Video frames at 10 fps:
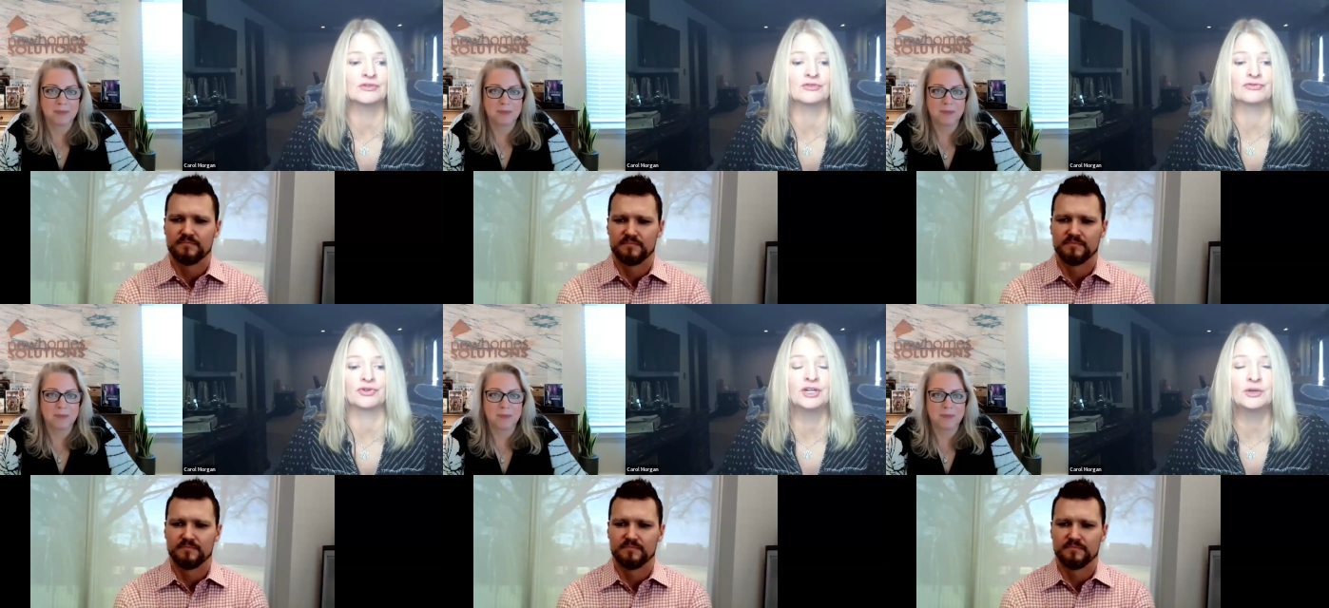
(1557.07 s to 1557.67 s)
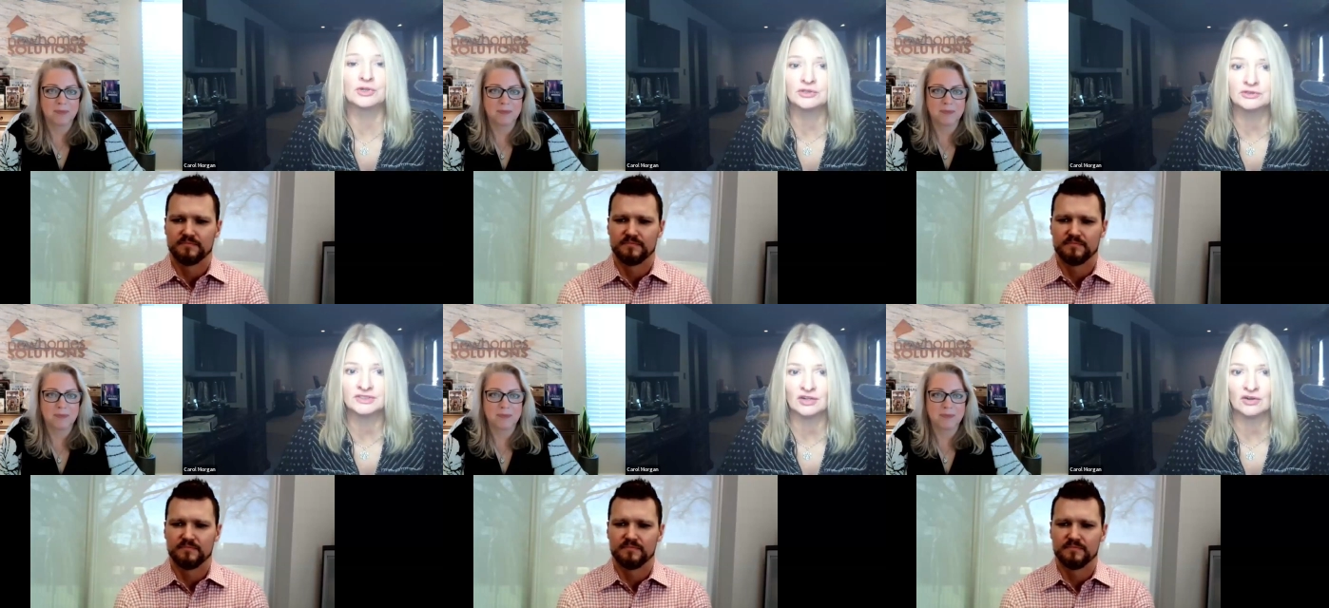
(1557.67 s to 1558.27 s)
Speaker 1: for anyone
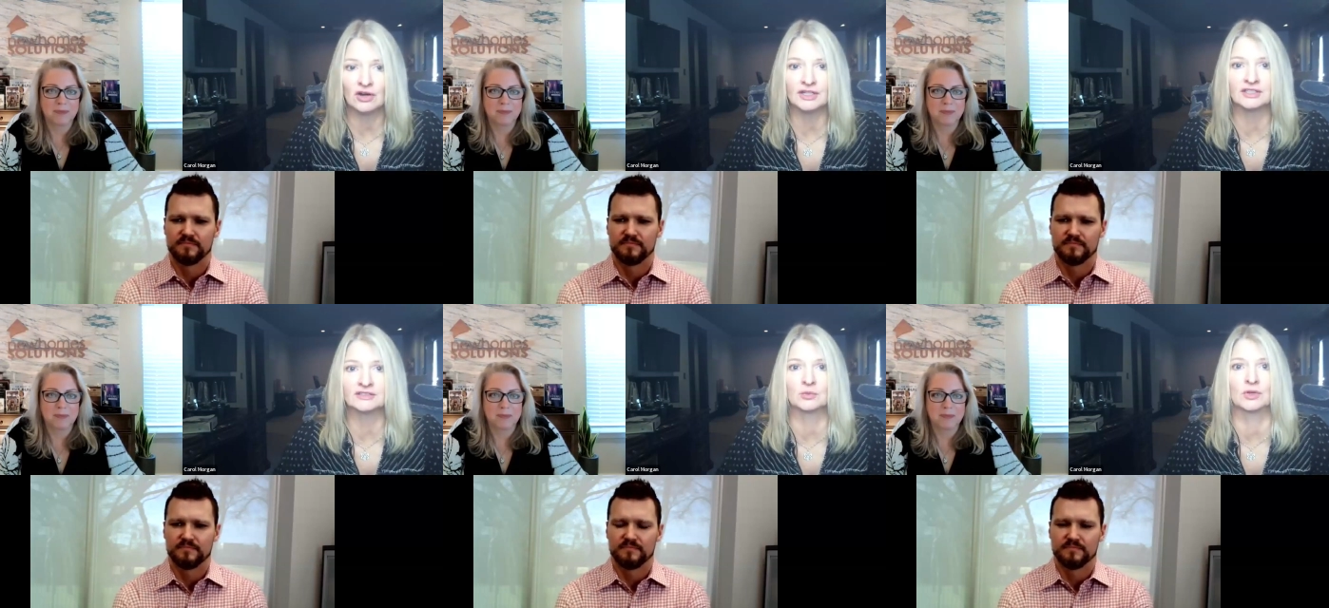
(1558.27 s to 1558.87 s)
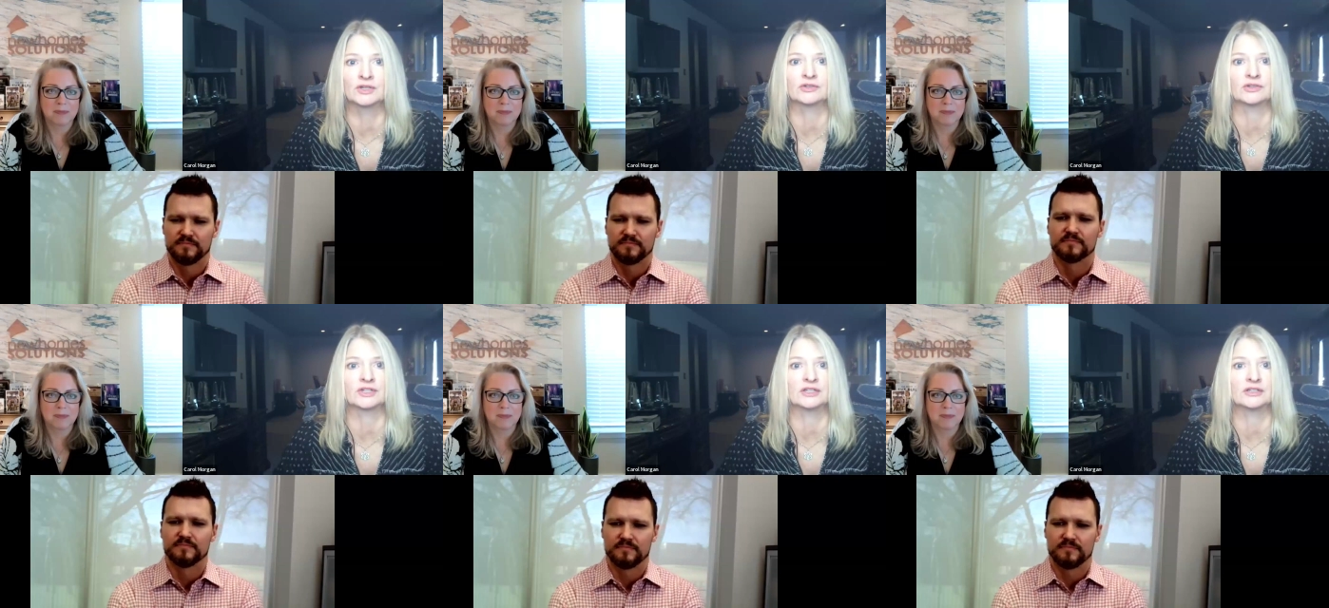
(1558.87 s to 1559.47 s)
who's in our audience
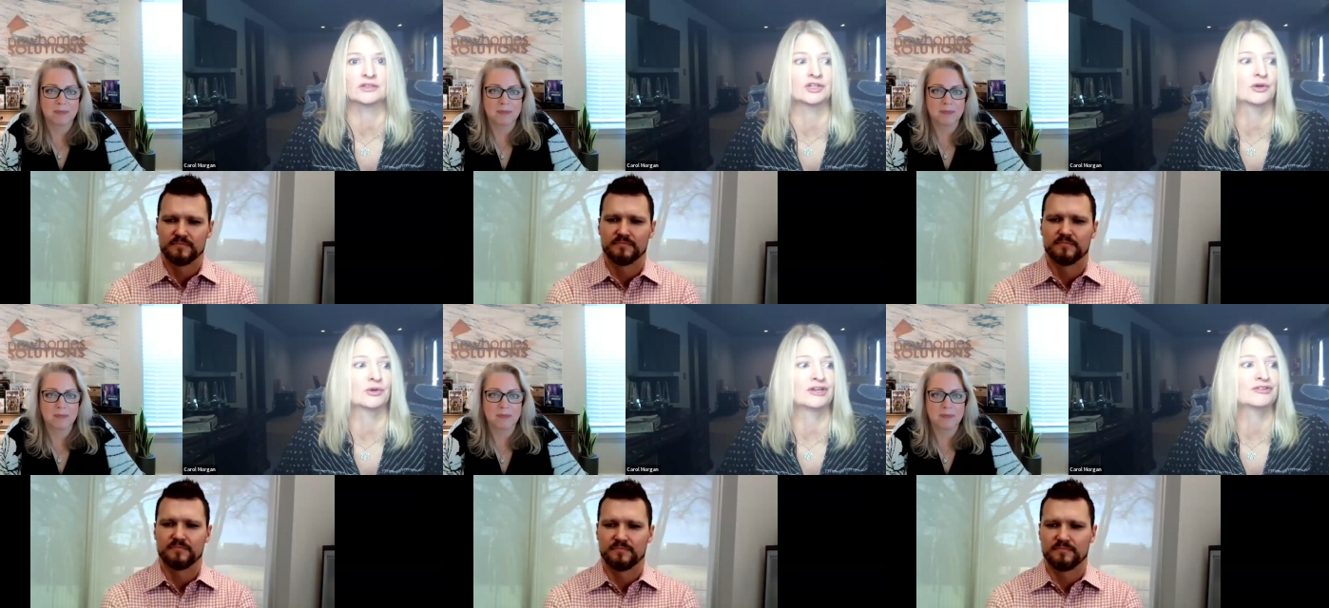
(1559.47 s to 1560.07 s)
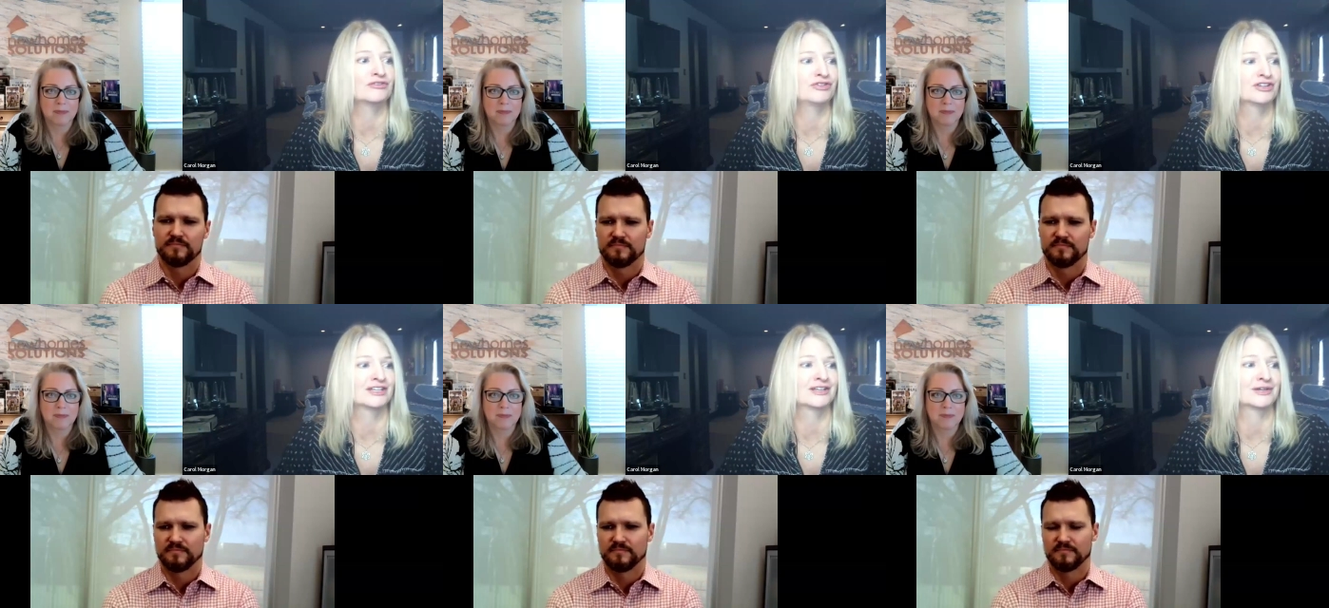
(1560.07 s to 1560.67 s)
wondering you know and
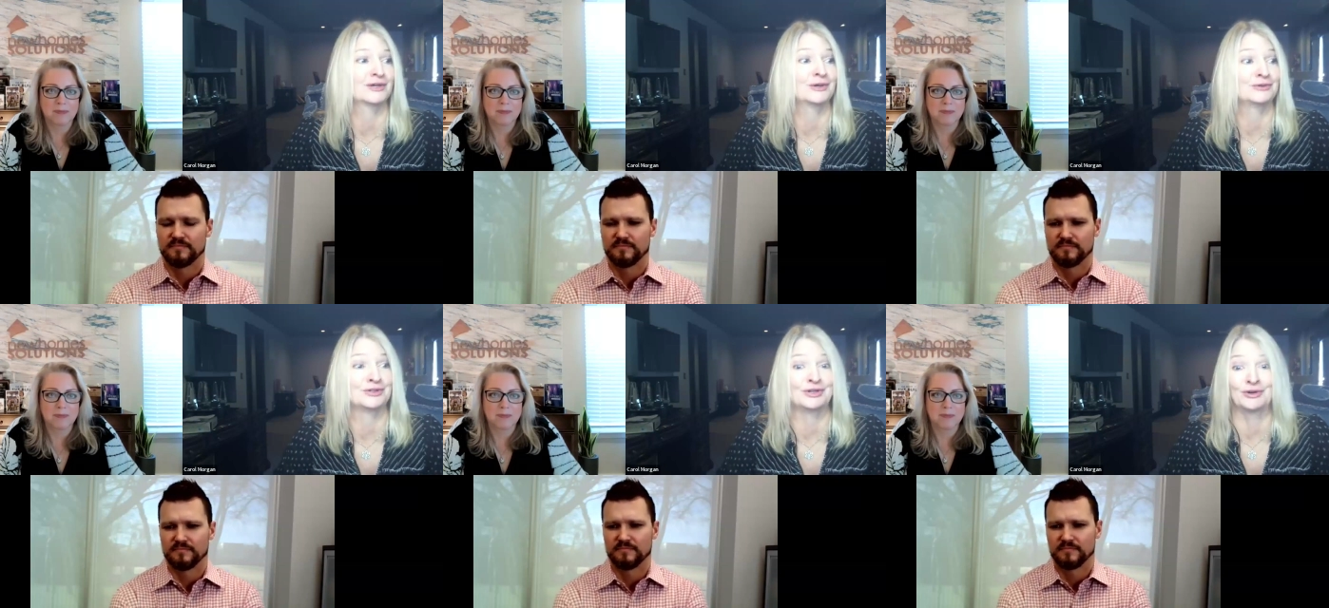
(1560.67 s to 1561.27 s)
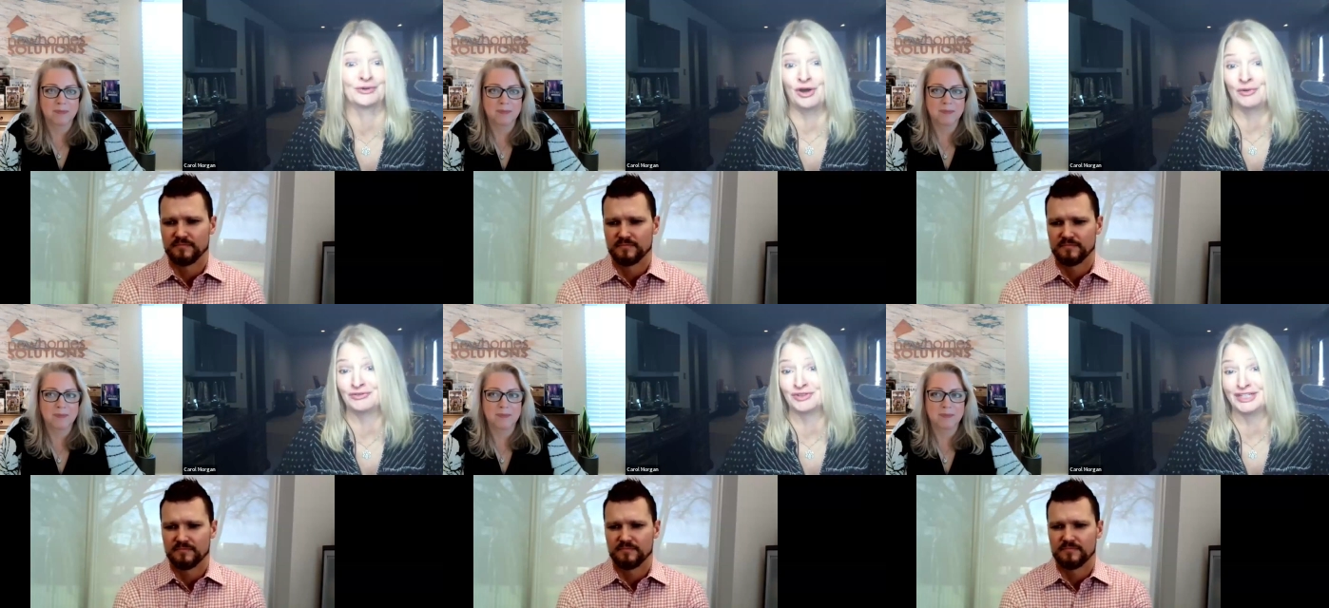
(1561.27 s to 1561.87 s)
feeling like oh you know all
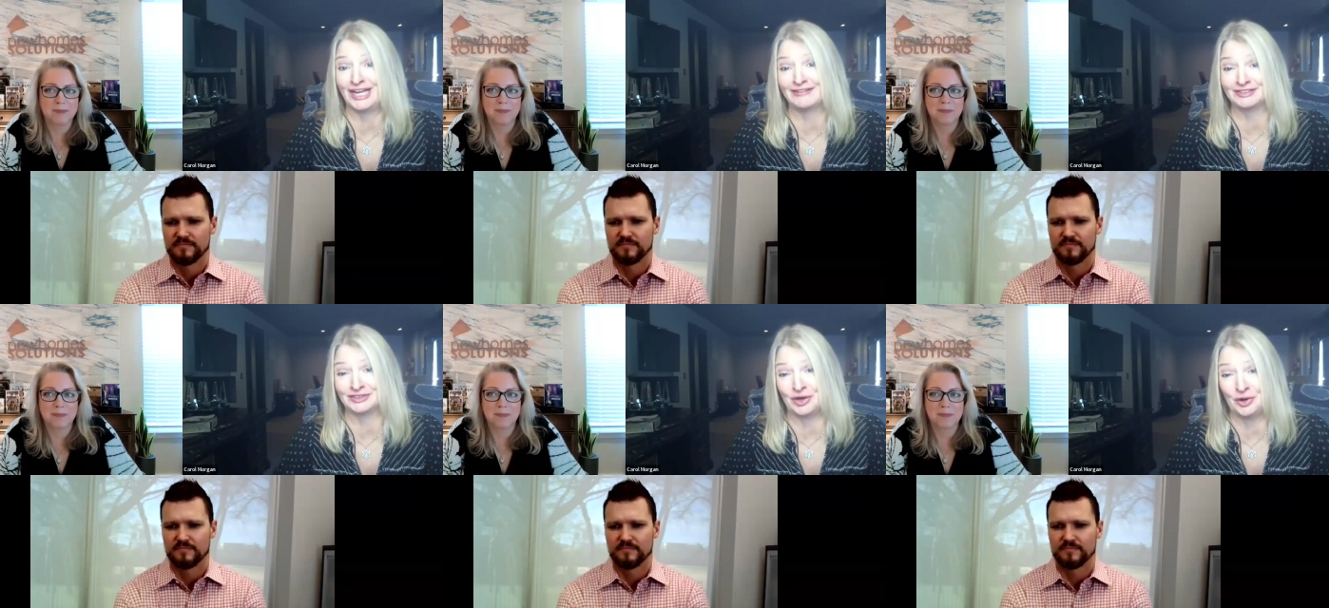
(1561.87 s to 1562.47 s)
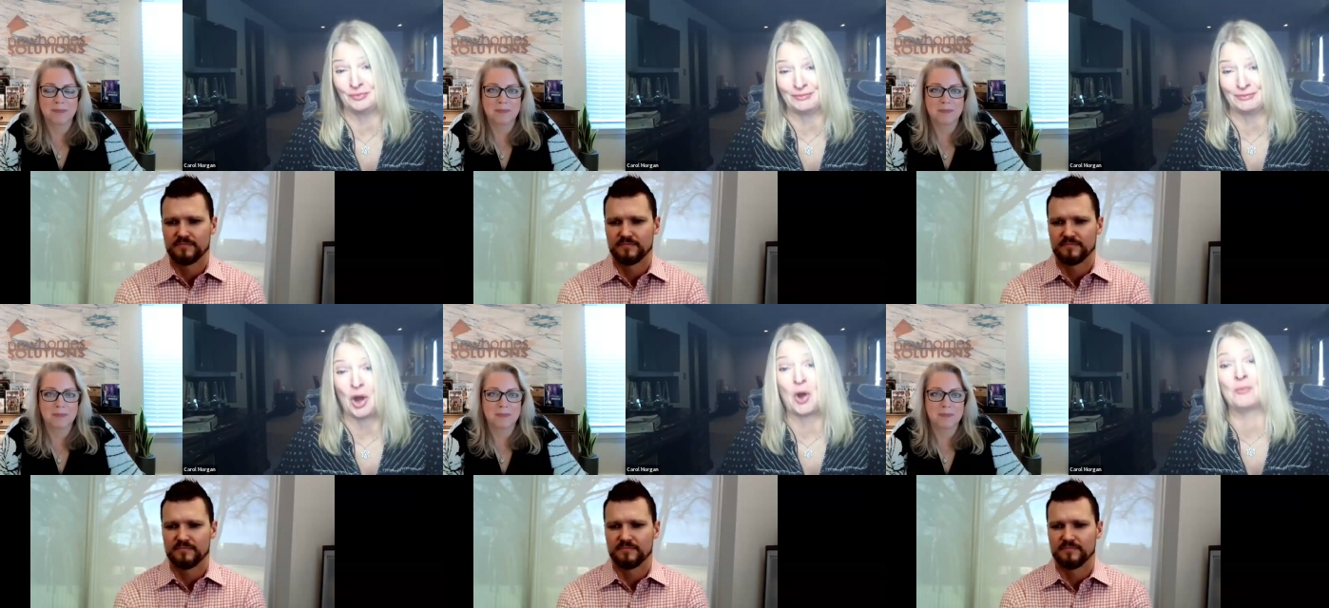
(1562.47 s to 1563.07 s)
we really have is hope i'm
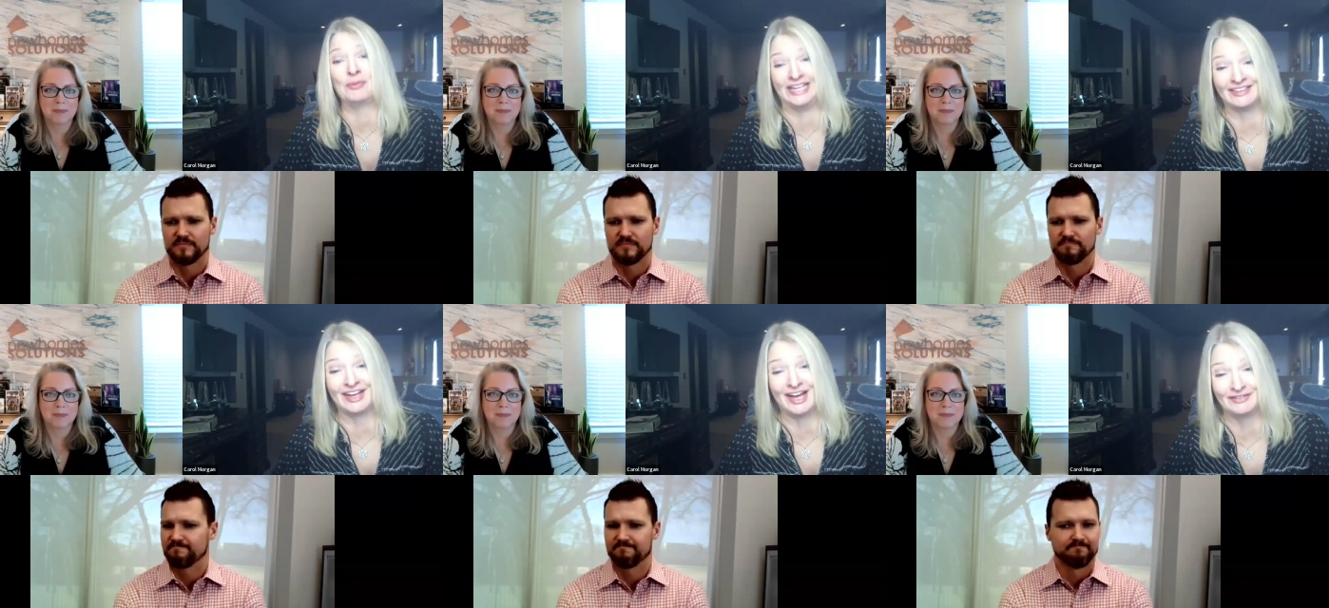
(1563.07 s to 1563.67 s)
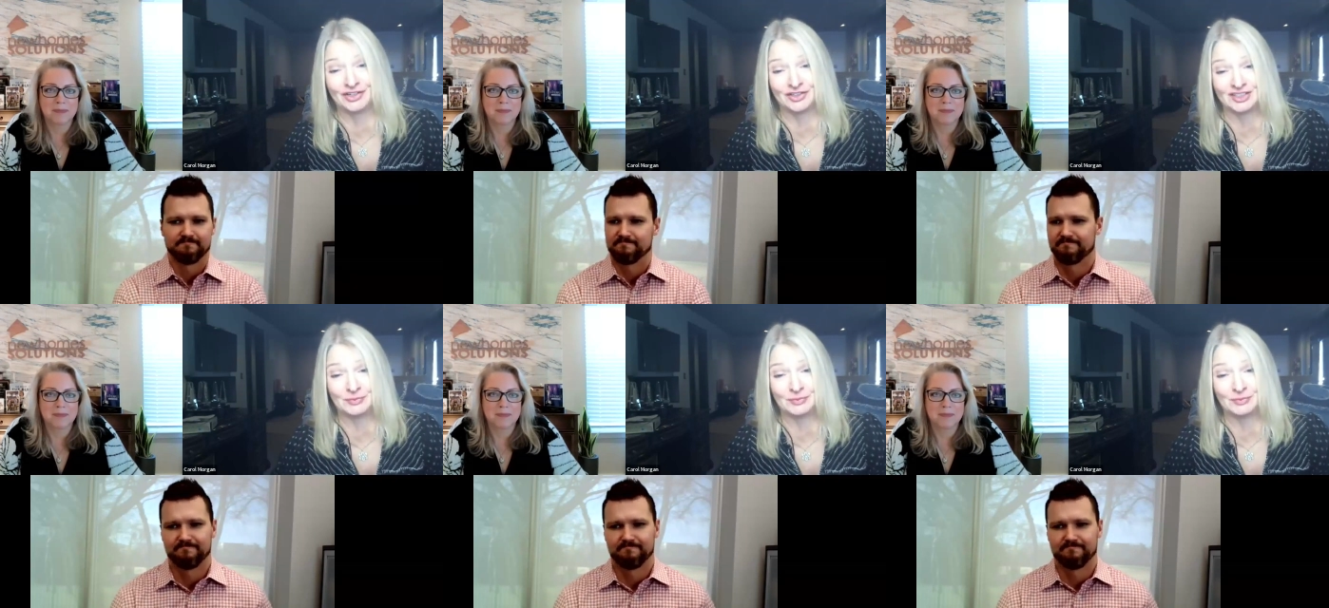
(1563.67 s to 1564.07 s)
hoping they have a good